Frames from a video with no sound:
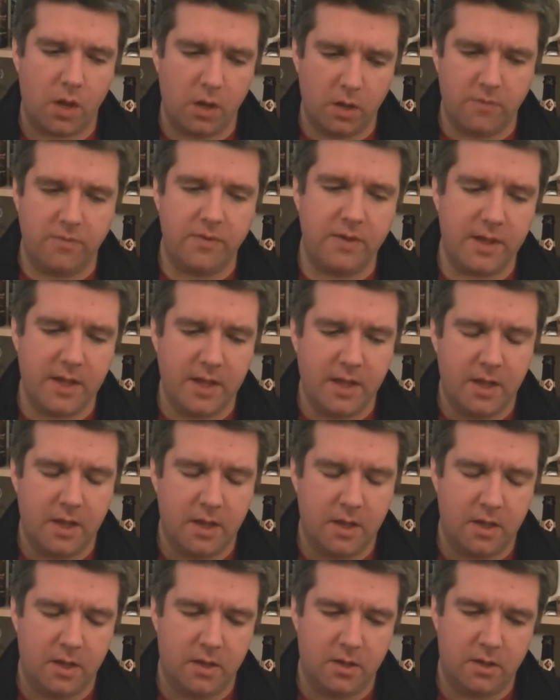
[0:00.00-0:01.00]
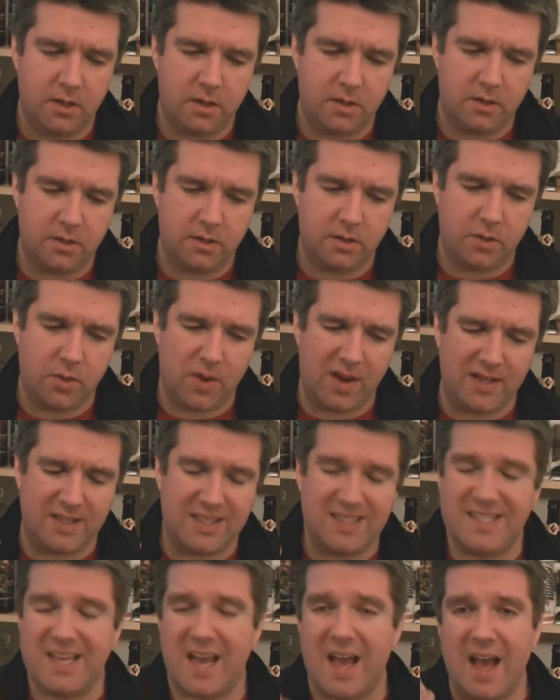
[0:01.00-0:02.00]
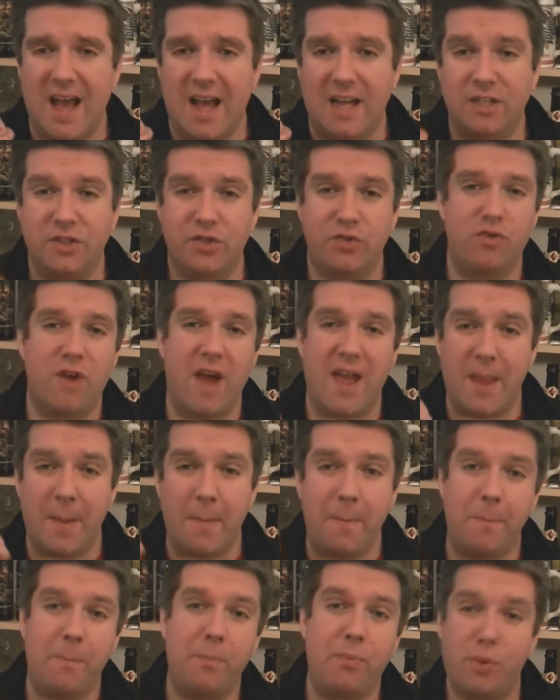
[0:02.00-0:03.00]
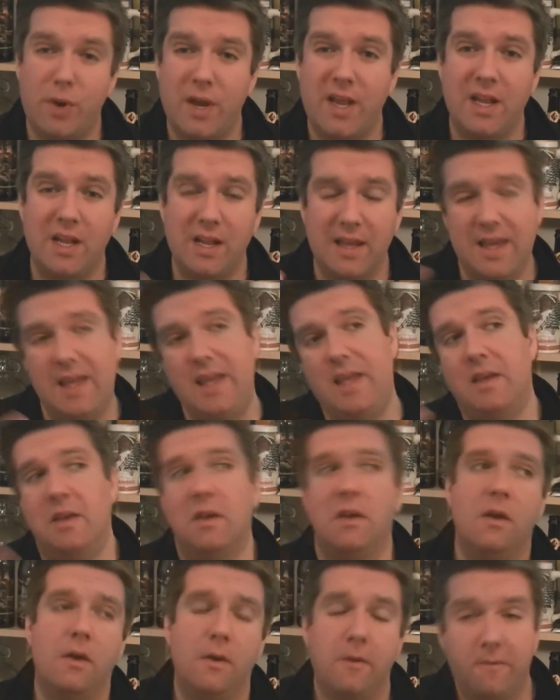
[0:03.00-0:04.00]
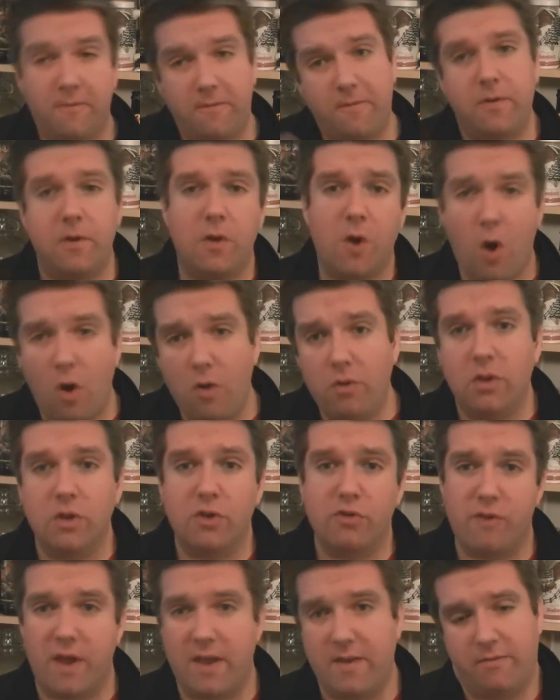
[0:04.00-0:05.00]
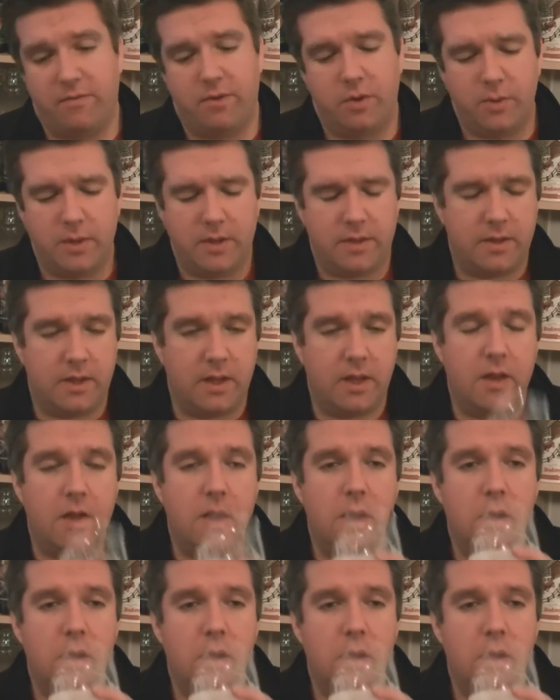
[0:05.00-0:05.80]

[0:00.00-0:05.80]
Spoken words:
lovely, quite tart, dry, prickly, floral, grapefruity thing.